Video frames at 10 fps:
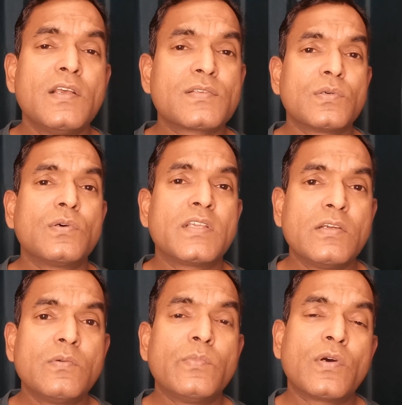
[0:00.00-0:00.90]
So
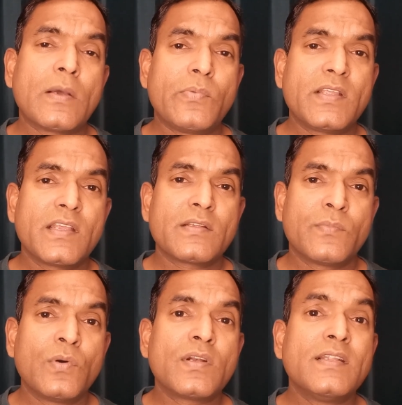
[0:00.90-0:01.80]
give more
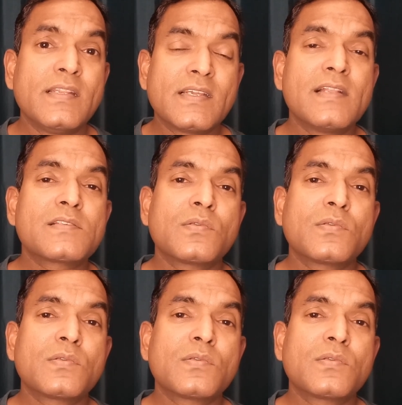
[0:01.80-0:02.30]
details